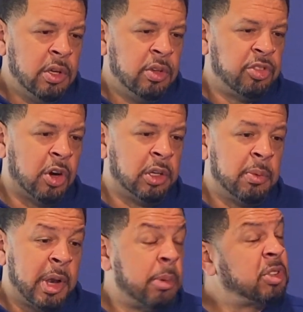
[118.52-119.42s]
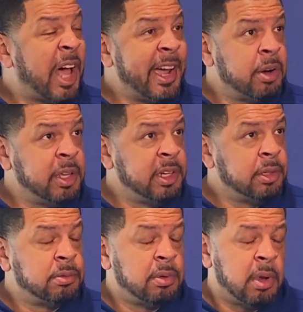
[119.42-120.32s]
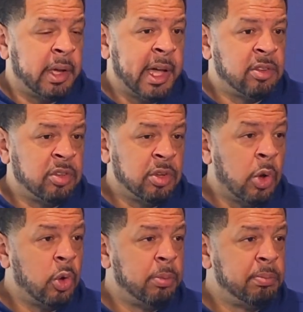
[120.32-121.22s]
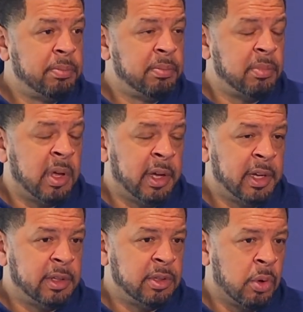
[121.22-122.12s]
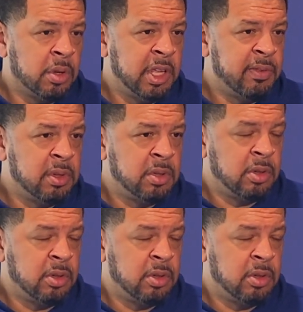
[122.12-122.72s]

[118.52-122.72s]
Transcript: certainly when I was hired here, I got to know him on an even